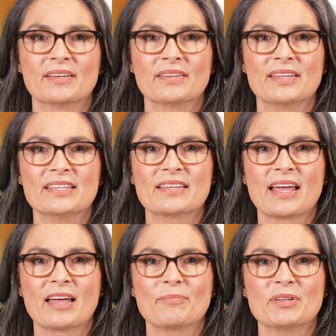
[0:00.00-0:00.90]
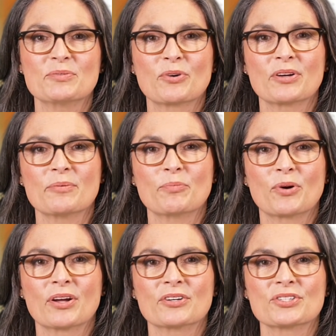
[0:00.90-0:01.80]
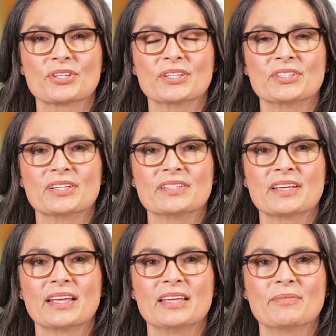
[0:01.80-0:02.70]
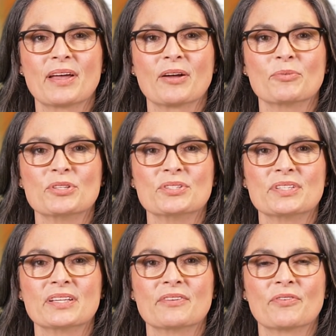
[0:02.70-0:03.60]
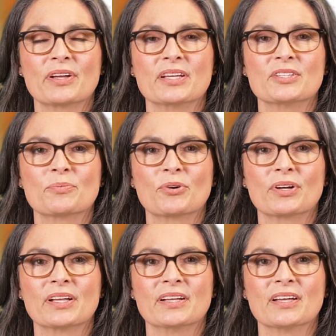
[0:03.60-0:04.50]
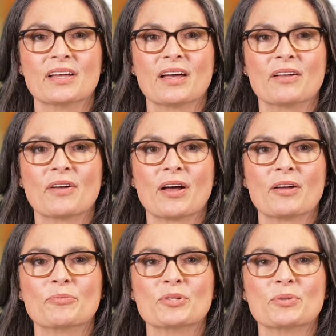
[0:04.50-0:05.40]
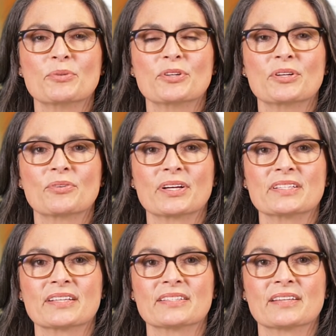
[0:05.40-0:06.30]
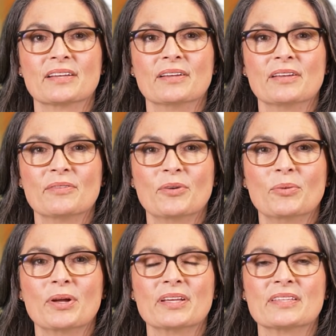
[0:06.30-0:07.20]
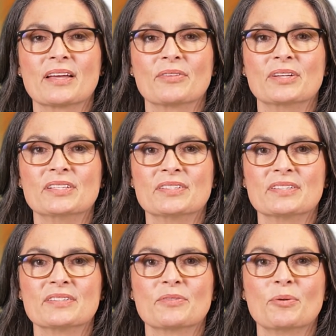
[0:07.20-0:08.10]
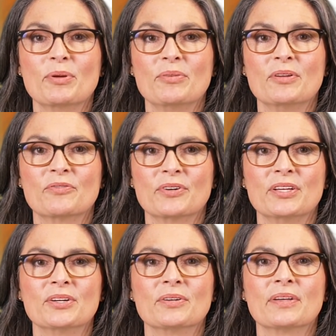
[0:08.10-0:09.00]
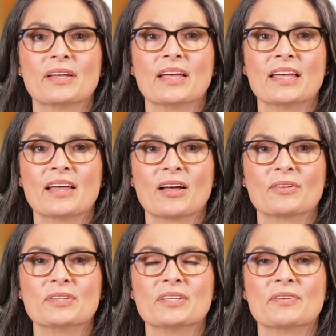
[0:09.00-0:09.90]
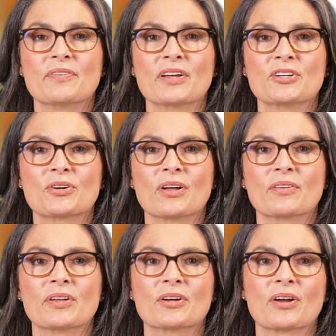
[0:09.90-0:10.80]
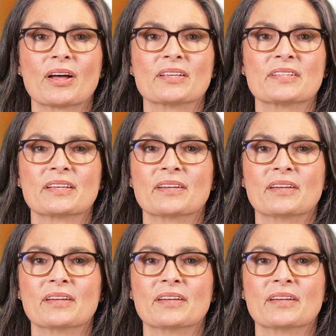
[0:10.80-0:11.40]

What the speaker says: This cap is part of broader changes aimed at reducing the financial burden of high prescription prices. But what exactly does this limit mean for you, and how does it affect your healthcare costs?